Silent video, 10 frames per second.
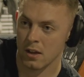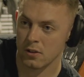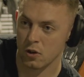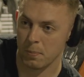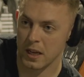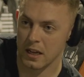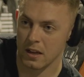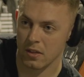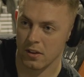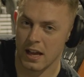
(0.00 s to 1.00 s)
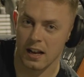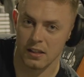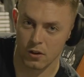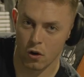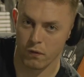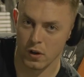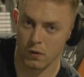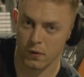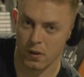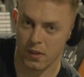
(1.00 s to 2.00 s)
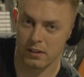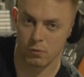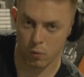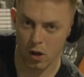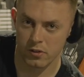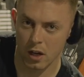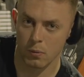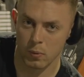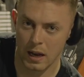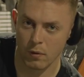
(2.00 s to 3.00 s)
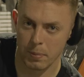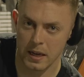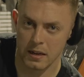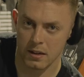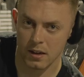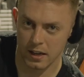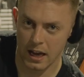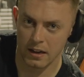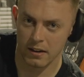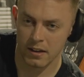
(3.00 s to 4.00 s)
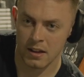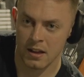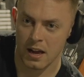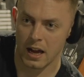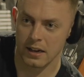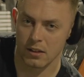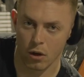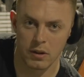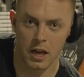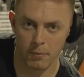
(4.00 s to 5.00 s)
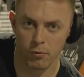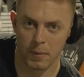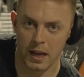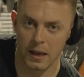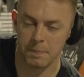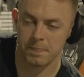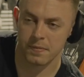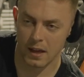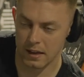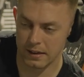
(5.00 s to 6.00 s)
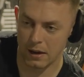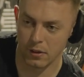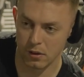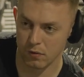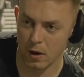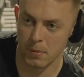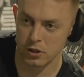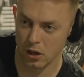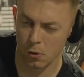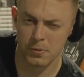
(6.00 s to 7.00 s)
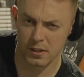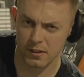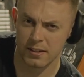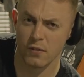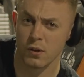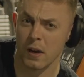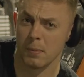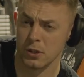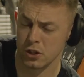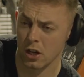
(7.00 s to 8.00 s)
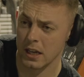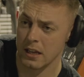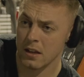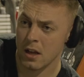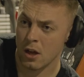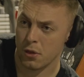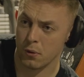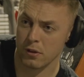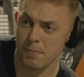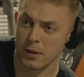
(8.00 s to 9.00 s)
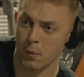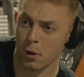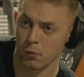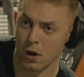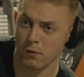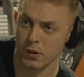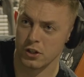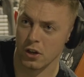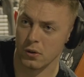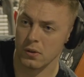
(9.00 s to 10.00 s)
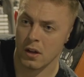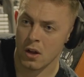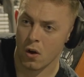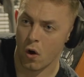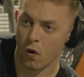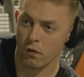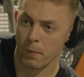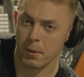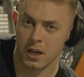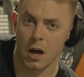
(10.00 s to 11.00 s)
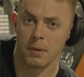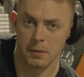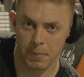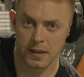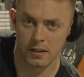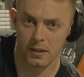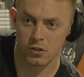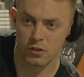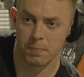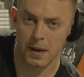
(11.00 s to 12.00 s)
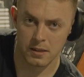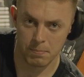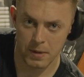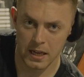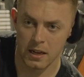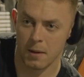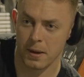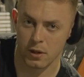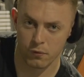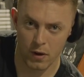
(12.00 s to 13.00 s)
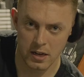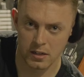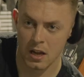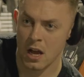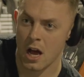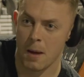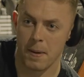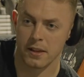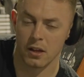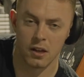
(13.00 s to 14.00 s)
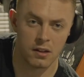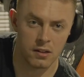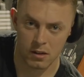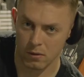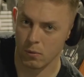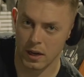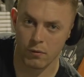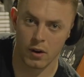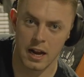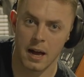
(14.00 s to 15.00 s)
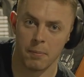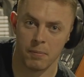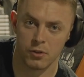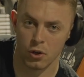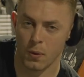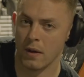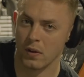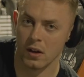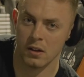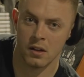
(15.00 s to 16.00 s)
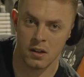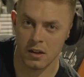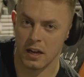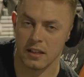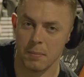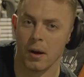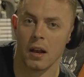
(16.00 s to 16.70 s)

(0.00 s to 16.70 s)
to be the nail in the coffin of that's the worst I will ever be again. And it's only up from here. And now this is very much almost a self-development journey through this mental health recovery journal of becoming better. Just a better me, a better friend, a better whatever I am to whoever is in my